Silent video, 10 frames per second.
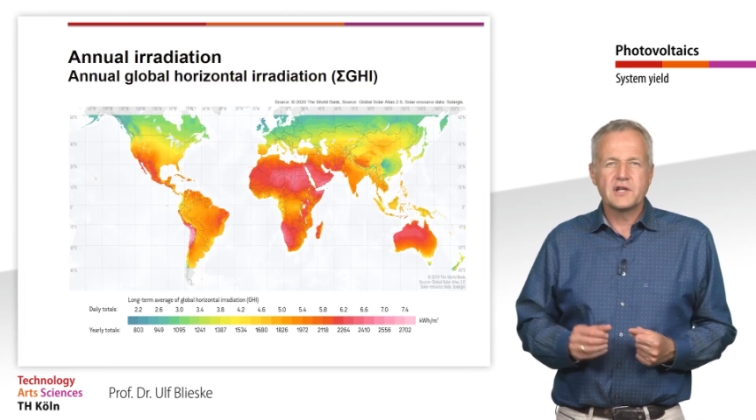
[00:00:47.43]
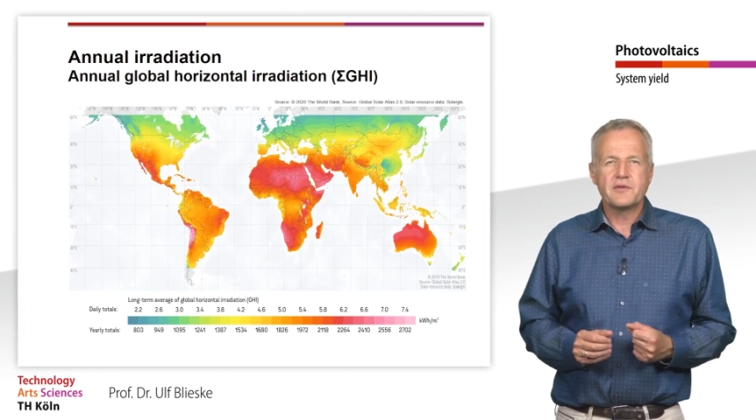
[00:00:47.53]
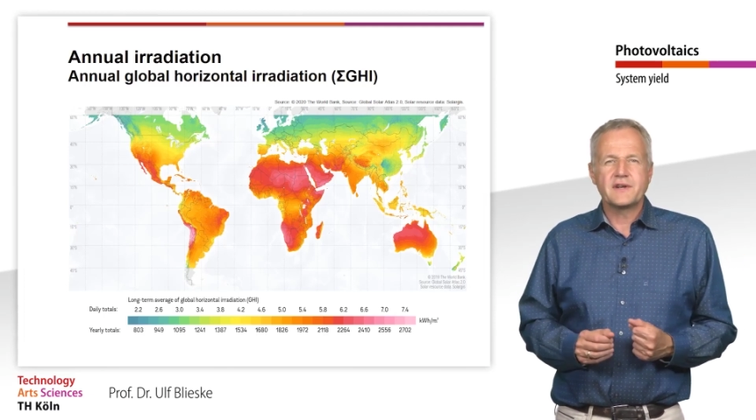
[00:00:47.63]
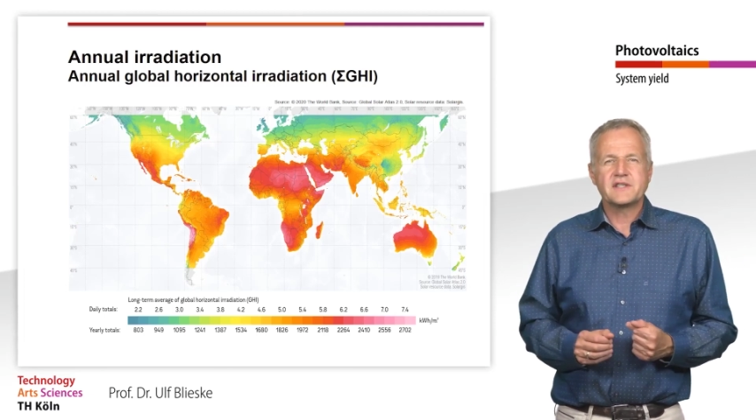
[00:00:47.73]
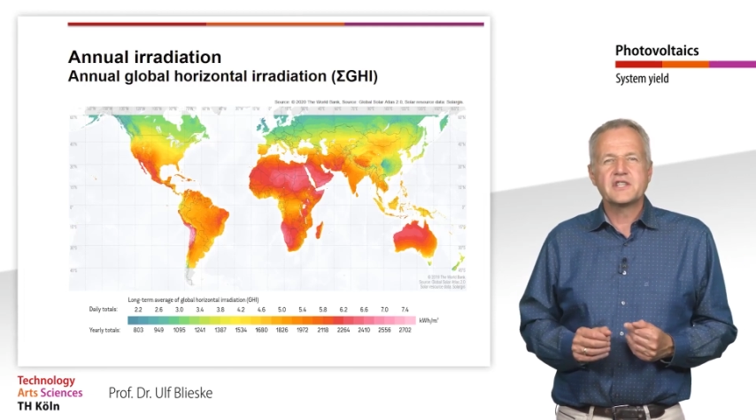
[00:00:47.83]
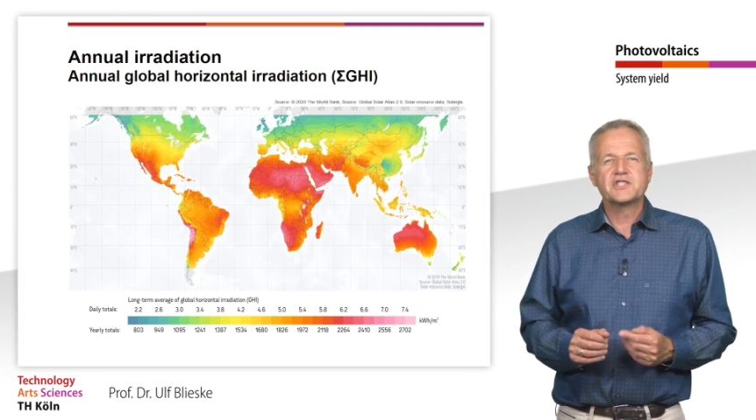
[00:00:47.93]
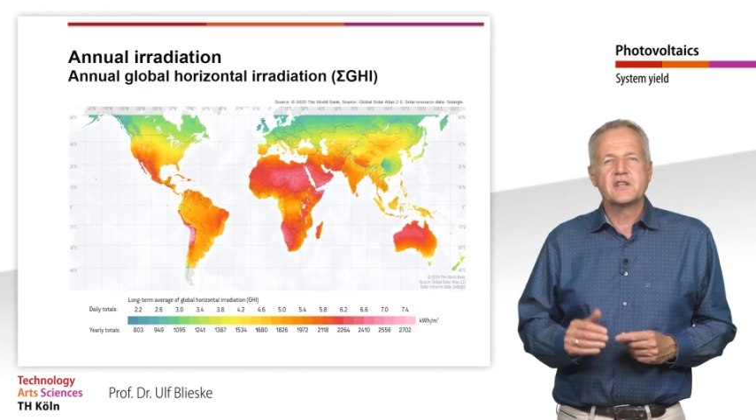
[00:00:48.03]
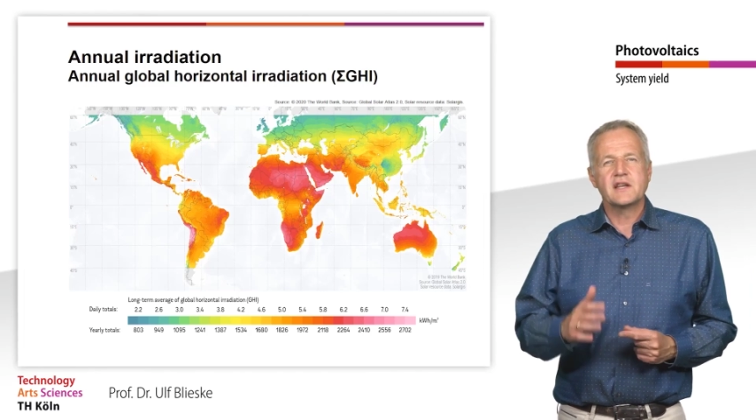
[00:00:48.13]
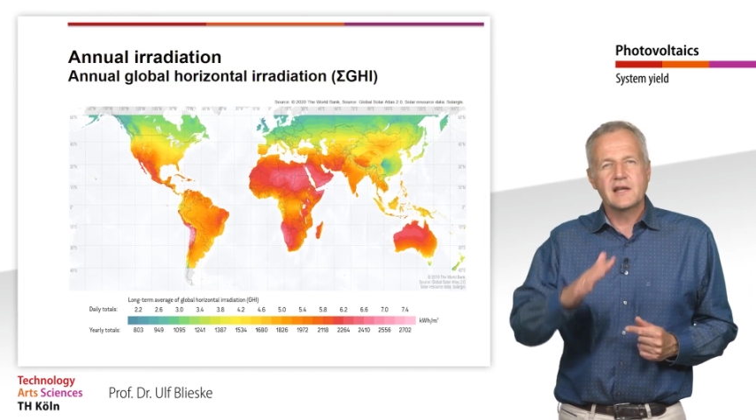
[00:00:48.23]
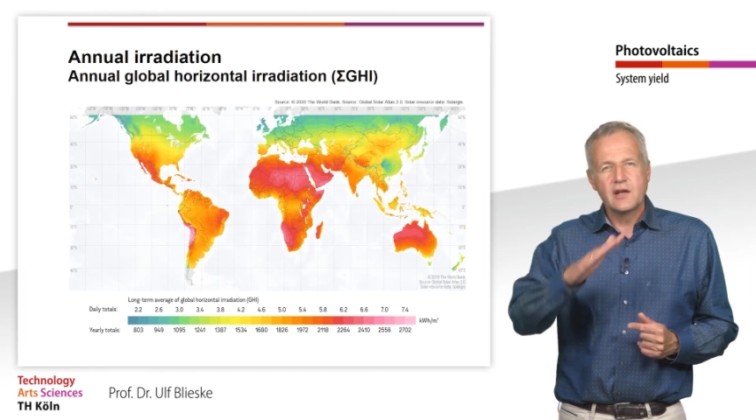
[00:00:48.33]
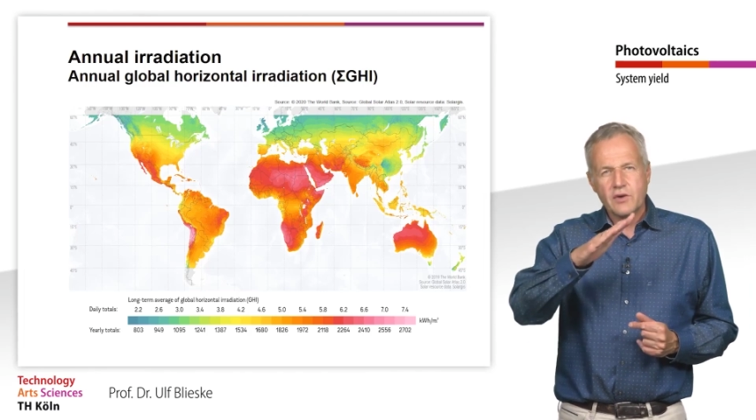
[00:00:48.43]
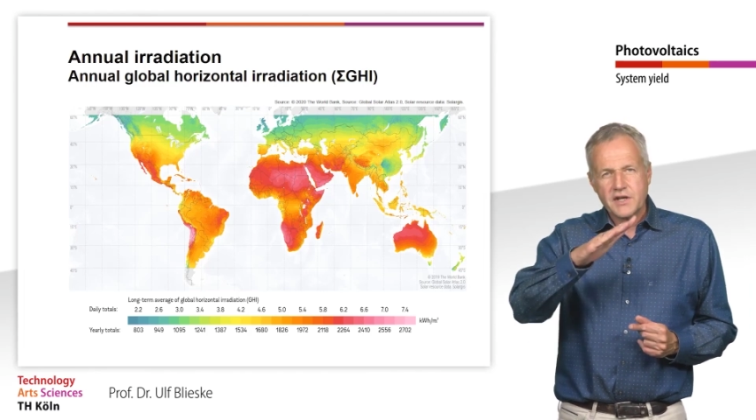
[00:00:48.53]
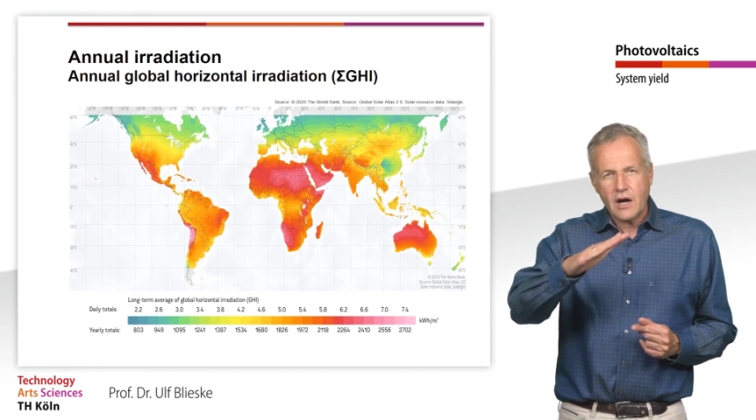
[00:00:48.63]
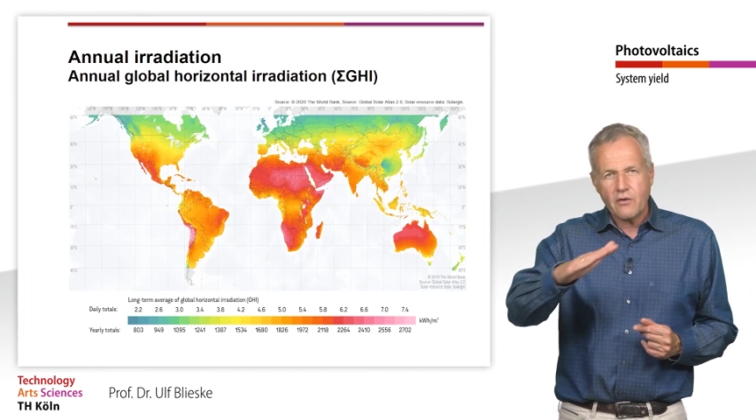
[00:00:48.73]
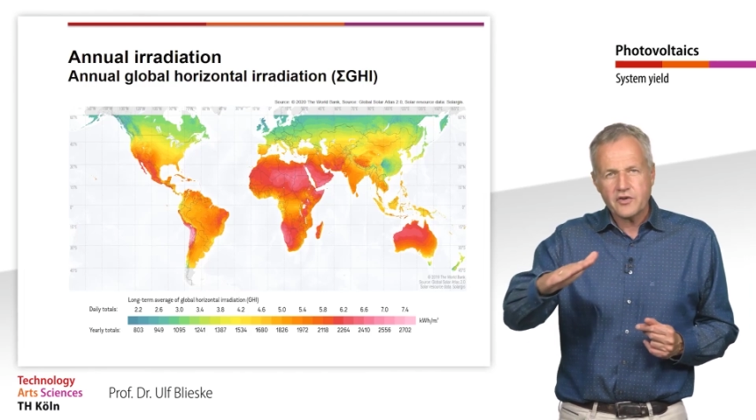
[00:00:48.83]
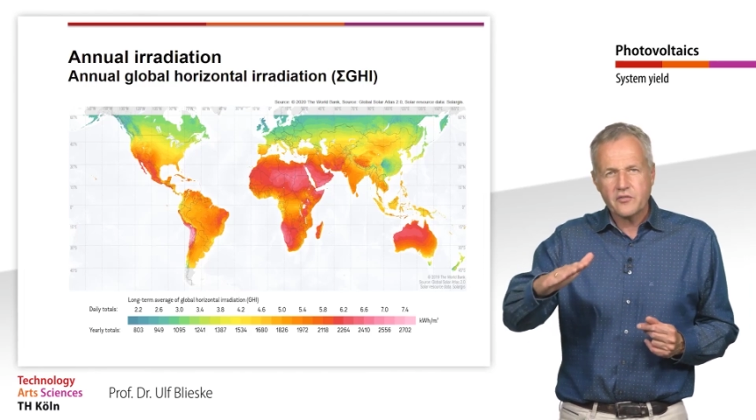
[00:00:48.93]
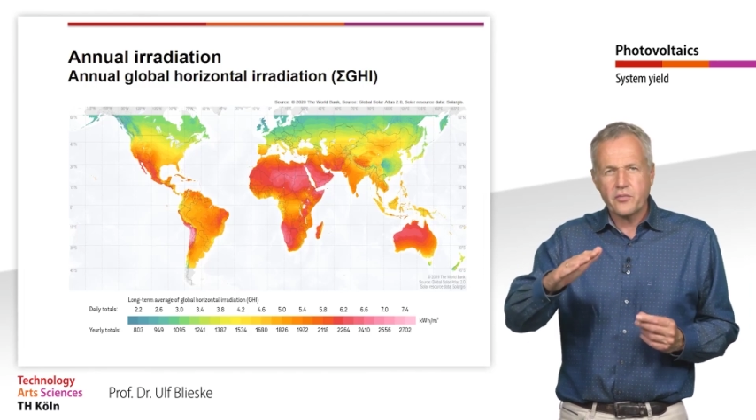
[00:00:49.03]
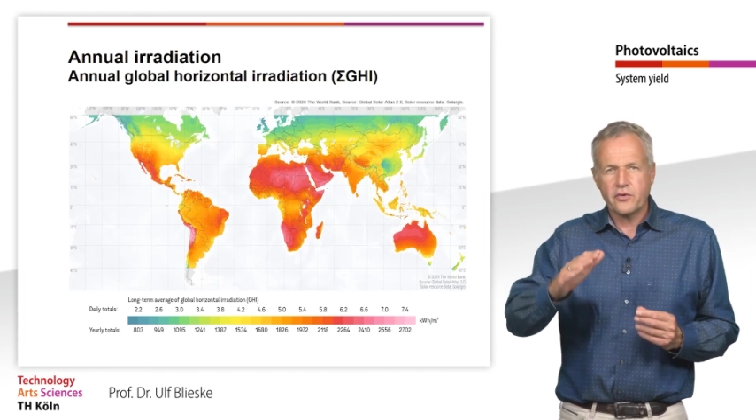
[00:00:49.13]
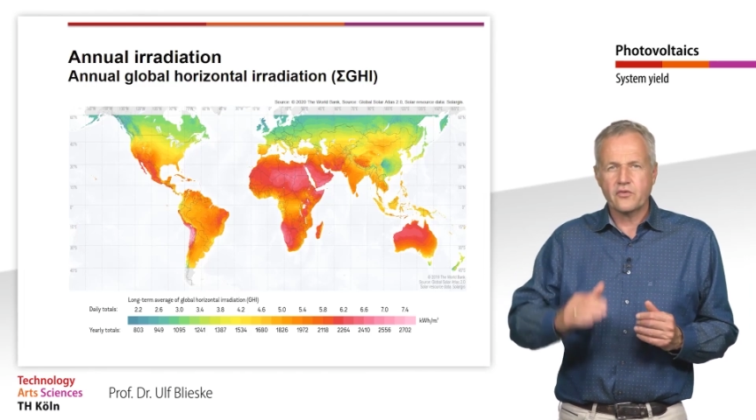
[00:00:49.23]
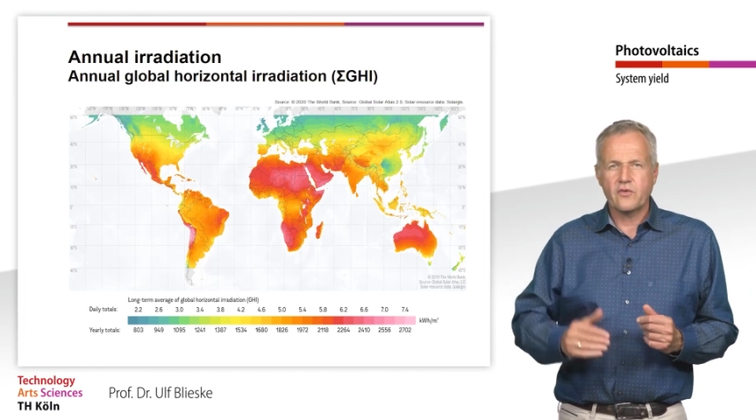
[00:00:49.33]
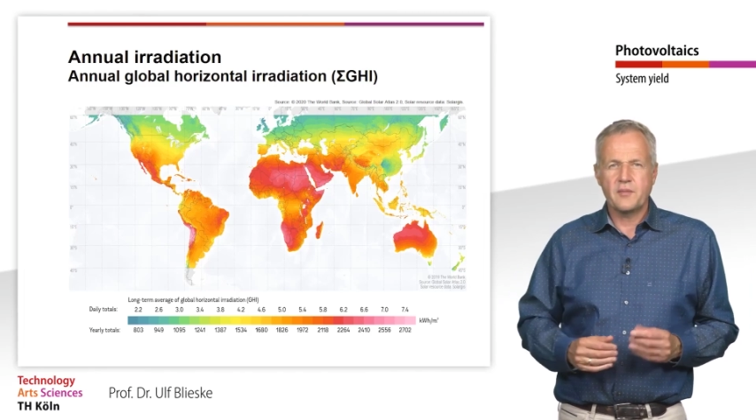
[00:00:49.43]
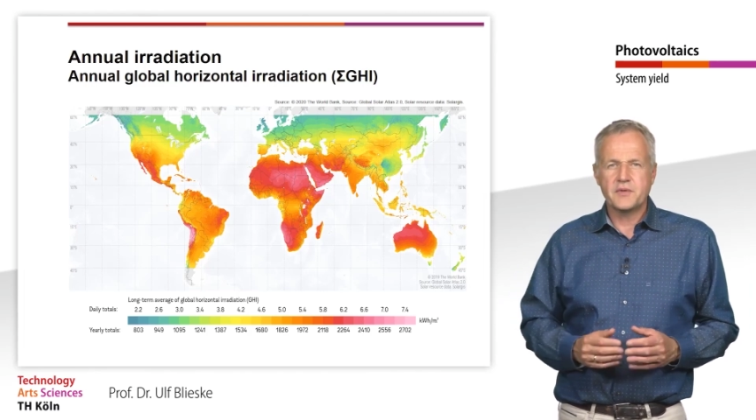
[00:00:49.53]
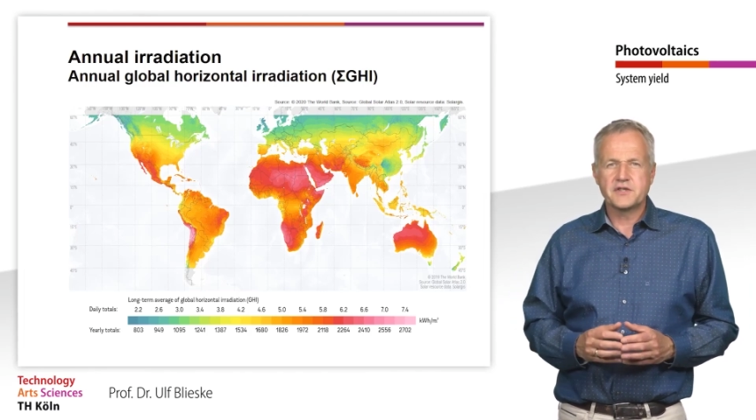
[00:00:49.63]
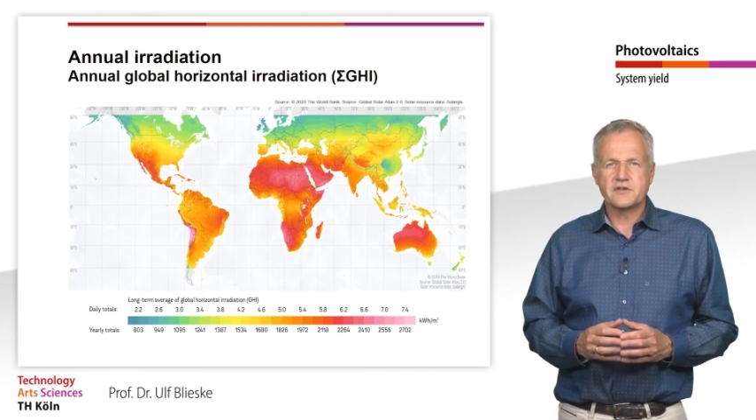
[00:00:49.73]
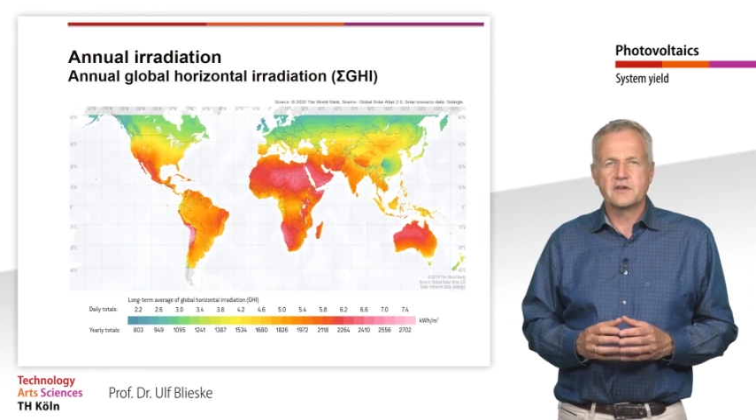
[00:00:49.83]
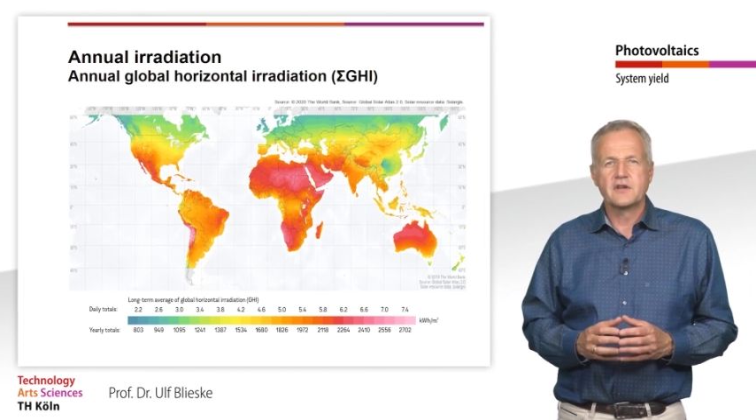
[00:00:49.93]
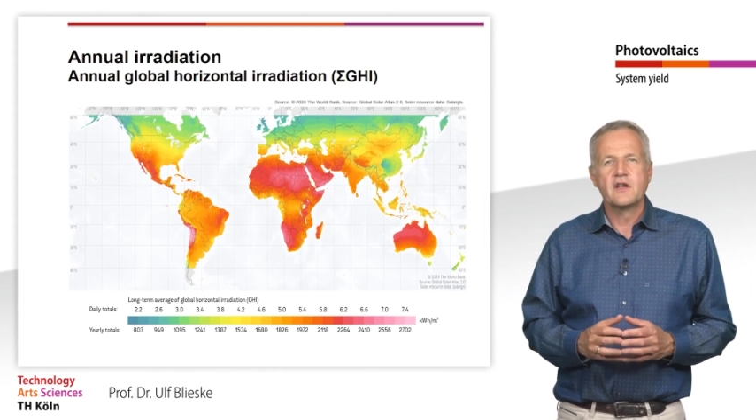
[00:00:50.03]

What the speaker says: irradiation in kilowatt hours per square meter,